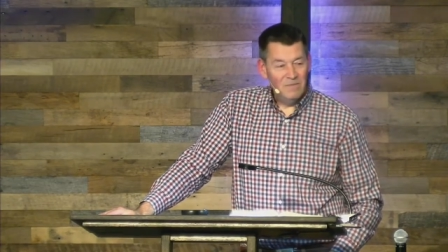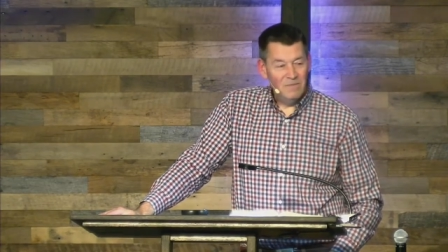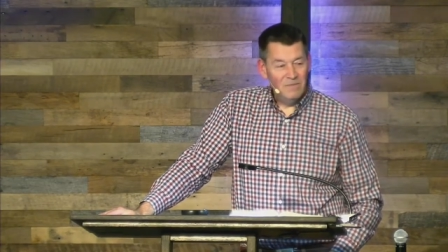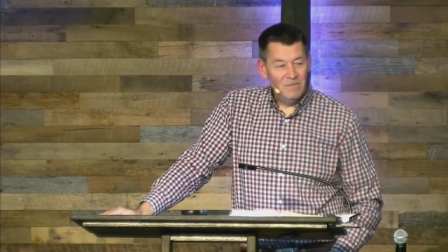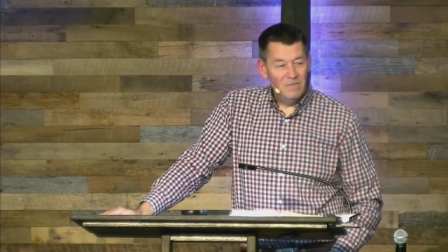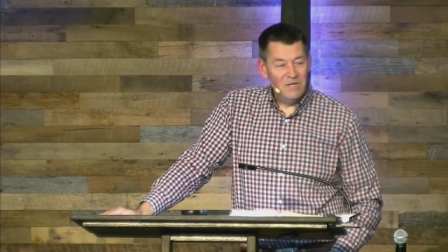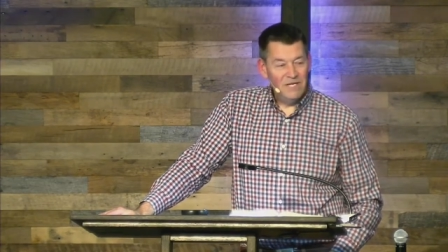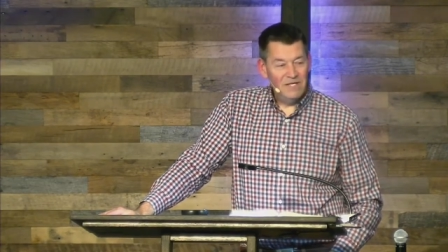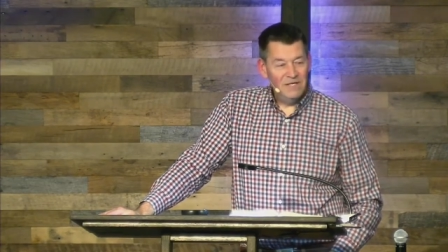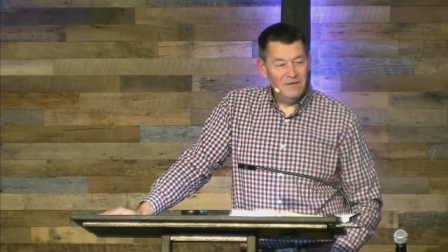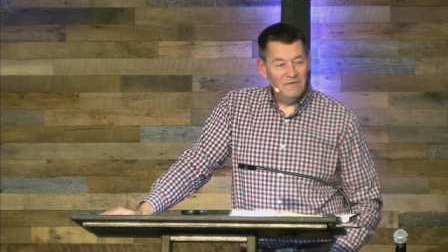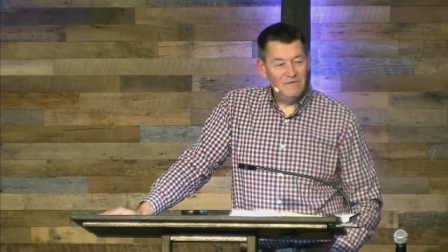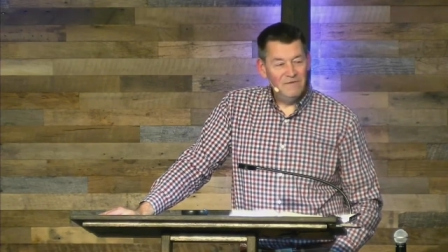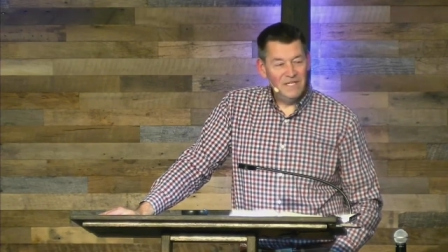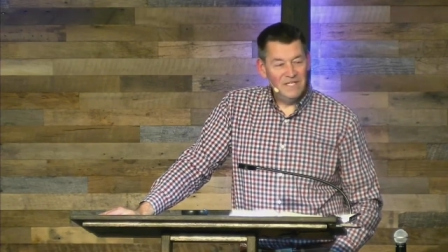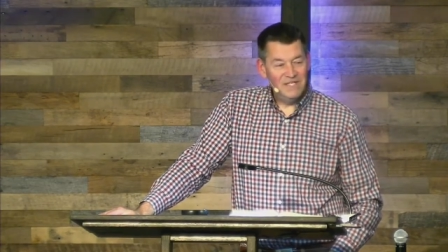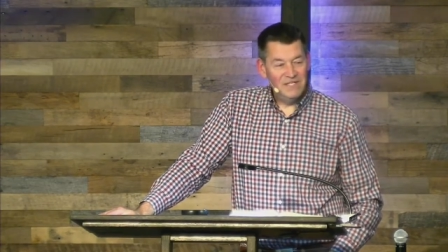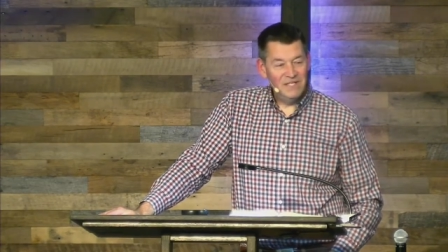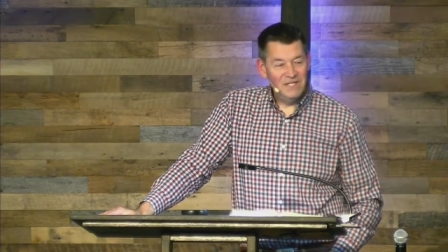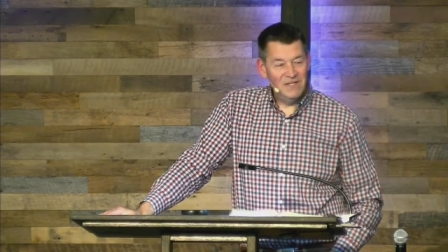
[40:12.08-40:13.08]
My dear
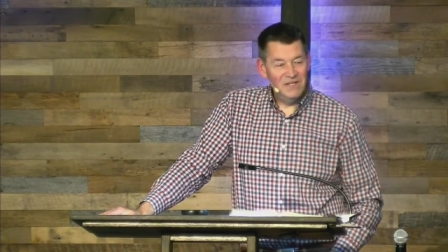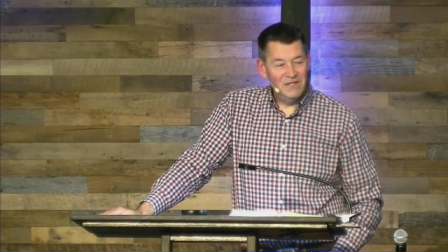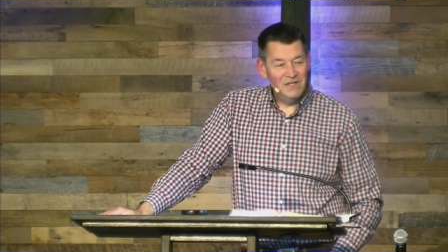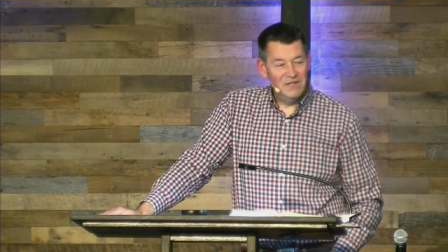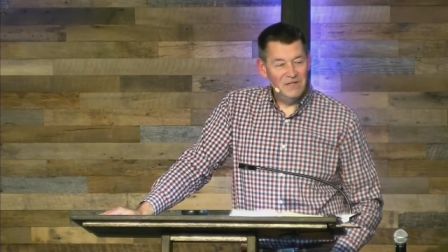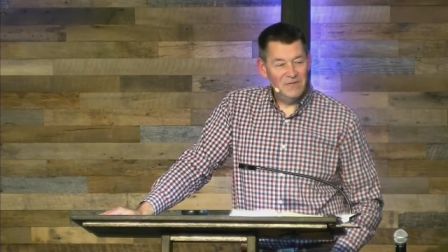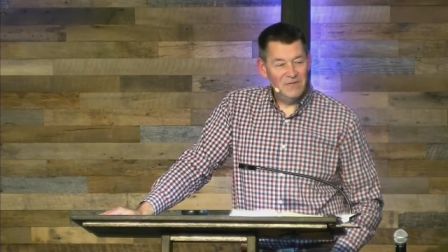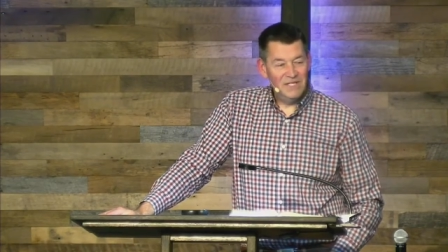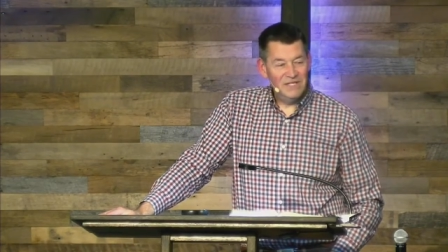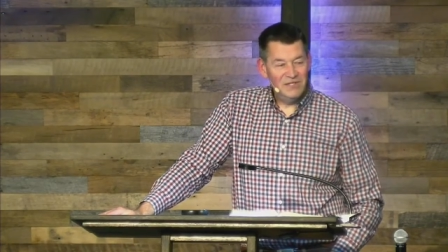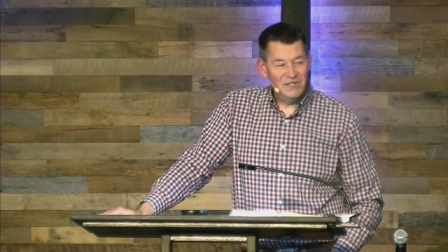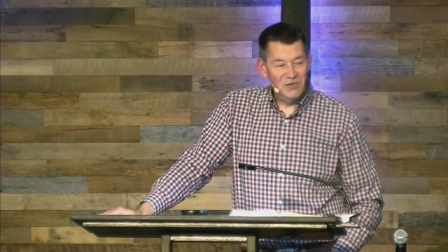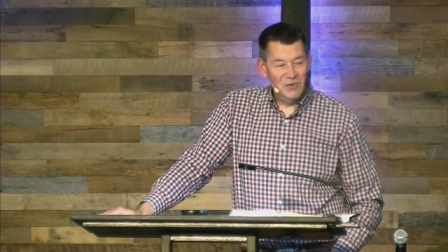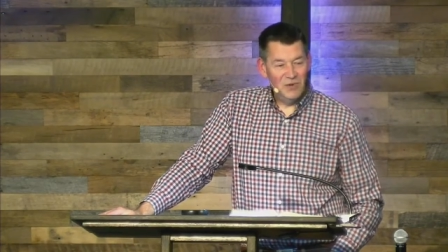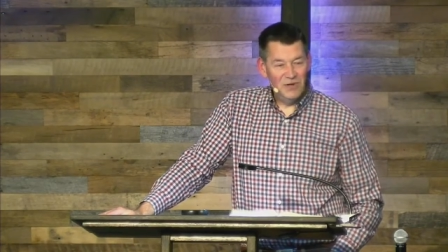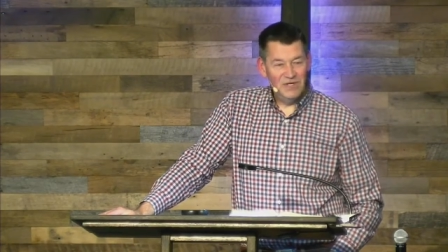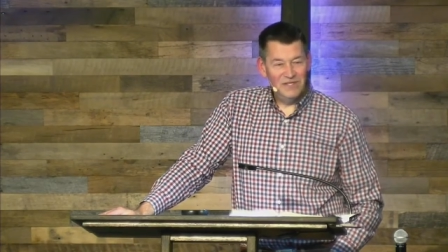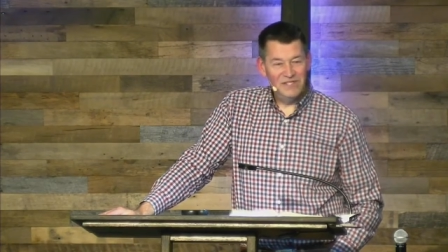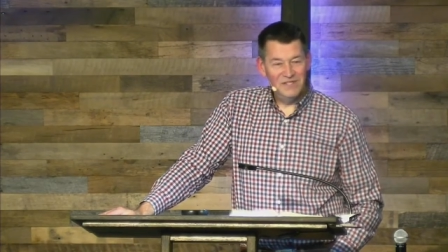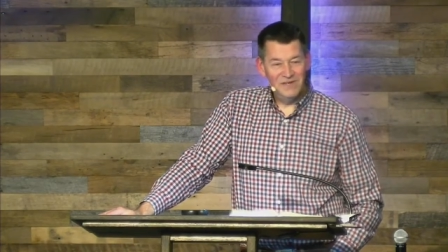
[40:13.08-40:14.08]
friends, Gil and Louise
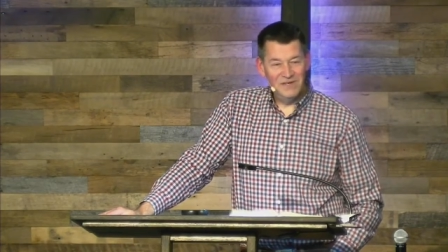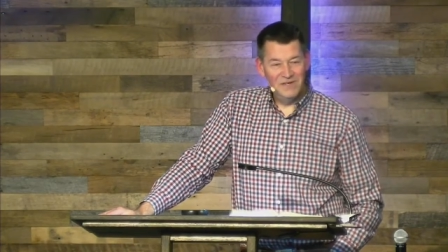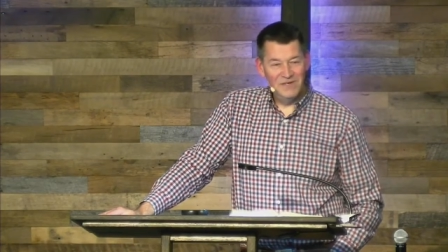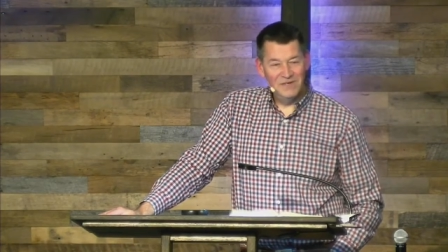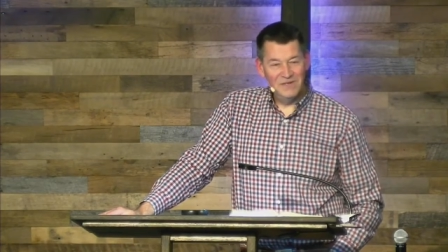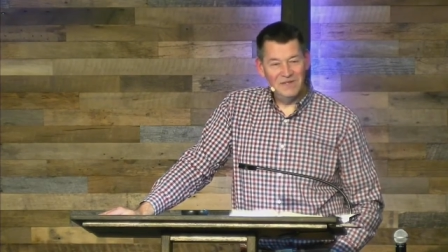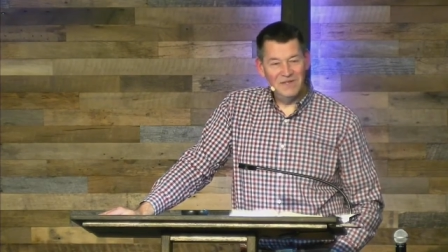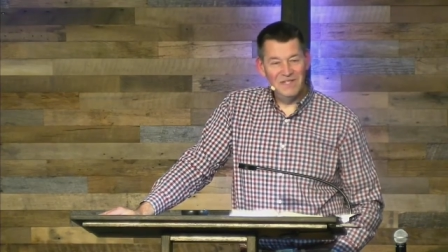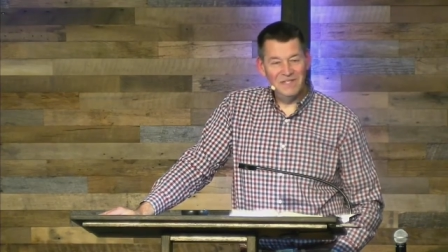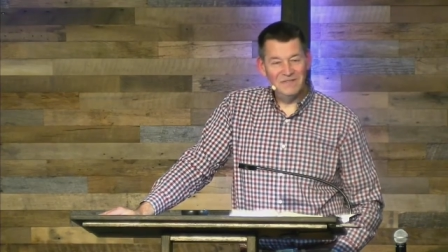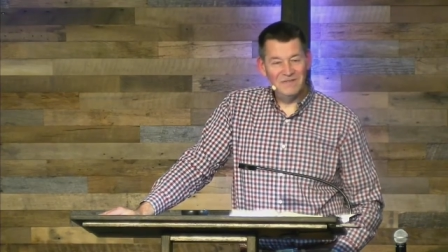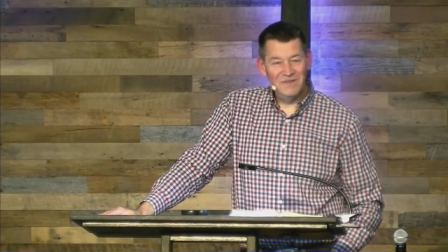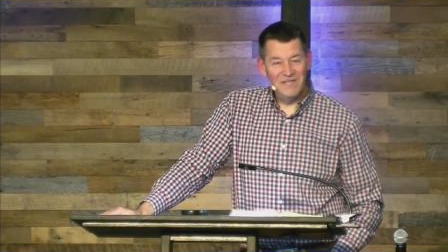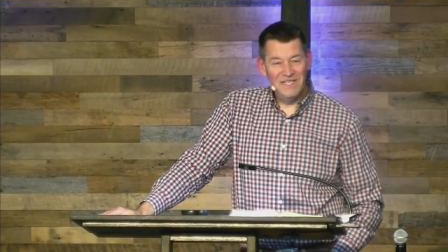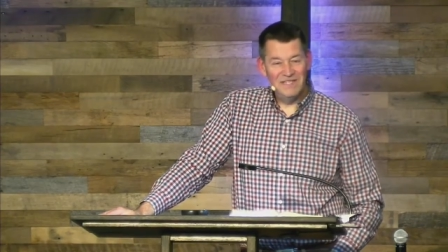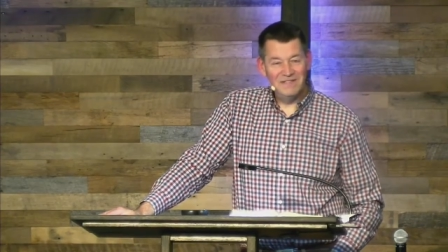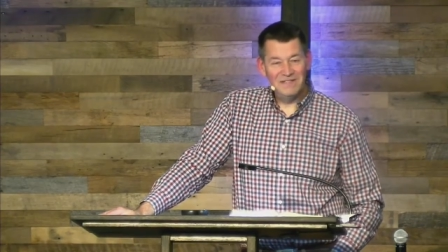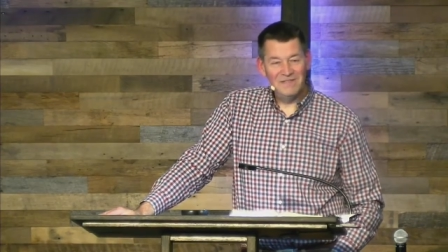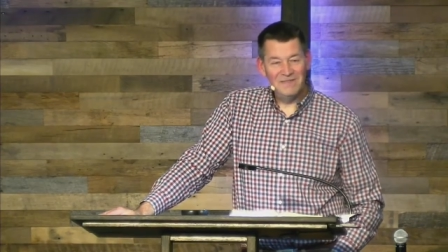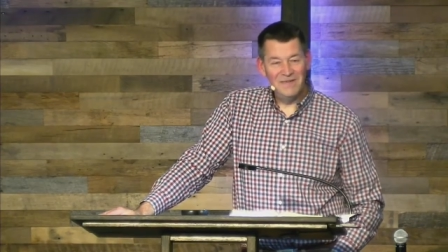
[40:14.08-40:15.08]
George introduced this
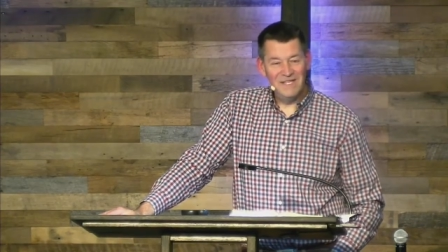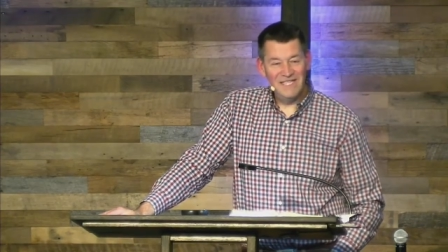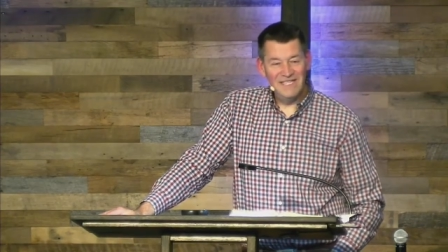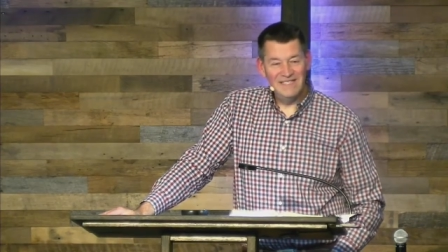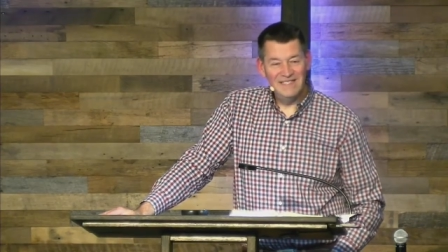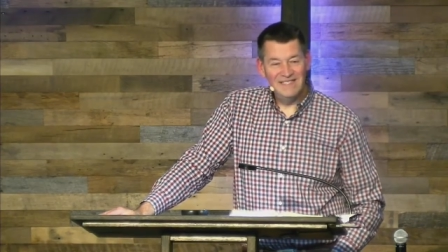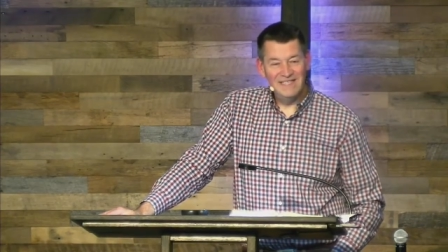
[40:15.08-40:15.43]
phrase to me